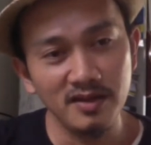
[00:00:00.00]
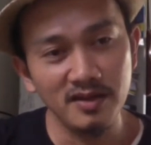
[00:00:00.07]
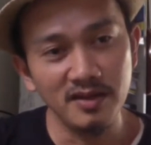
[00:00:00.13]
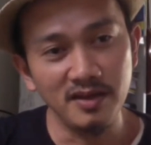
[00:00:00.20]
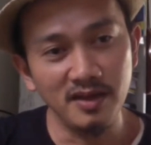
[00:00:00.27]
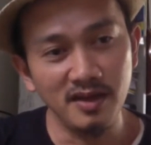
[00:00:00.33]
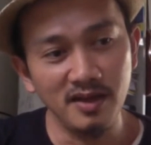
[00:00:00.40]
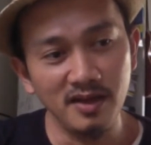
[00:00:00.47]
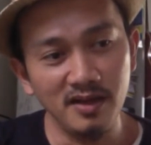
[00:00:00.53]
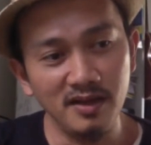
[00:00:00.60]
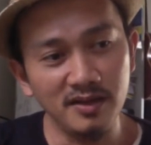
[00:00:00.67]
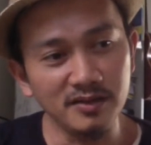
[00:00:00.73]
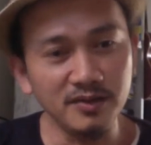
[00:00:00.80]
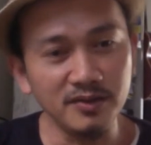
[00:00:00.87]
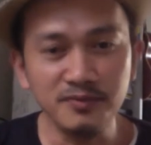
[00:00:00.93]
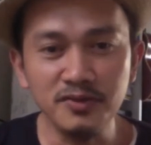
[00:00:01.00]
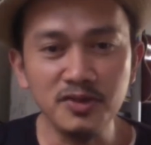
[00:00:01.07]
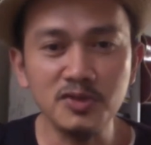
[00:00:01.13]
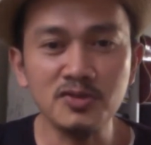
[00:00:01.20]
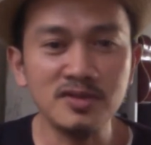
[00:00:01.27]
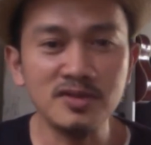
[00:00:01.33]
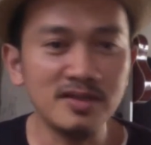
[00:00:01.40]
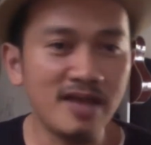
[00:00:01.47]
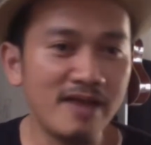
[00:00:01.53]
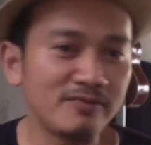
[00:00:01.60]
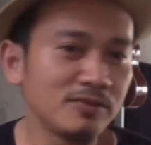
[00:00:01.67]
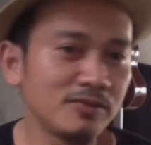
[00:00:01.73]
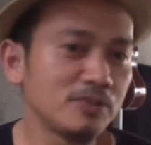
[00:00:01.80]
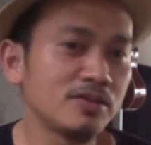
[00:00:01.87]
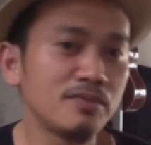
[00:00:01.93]
videos that
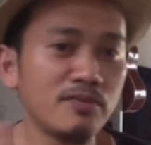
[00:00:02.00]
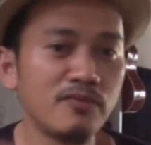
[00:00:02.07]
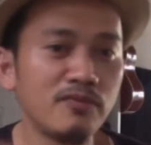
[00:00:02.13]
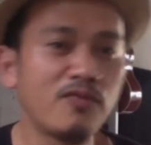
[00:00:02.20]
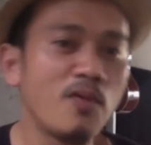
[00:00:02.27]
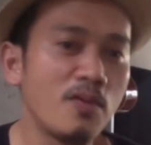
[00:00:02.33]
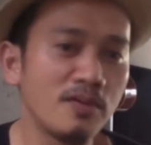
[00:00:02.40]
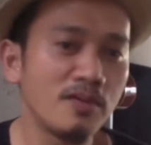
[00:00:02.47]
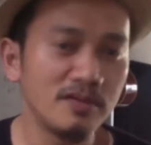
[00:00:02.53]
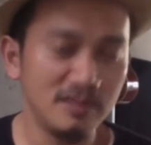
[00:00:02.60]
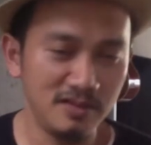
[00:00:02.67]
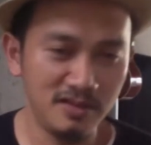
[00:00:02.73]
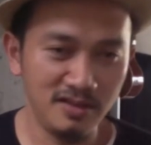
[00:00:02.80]
I've loaded before,